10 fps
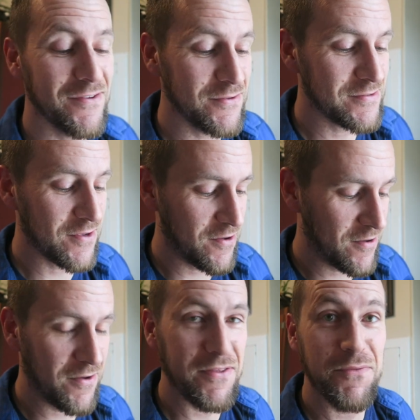you
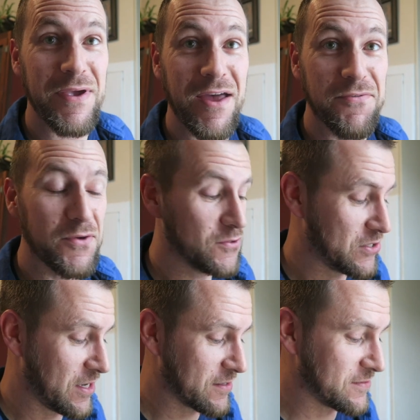saw that we got a few
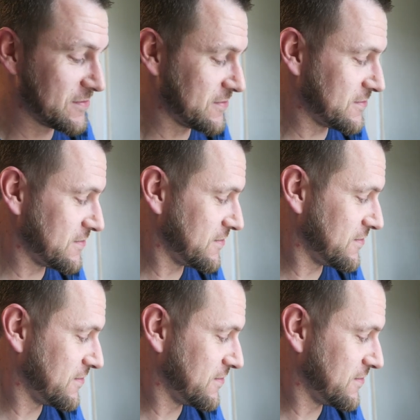chicks.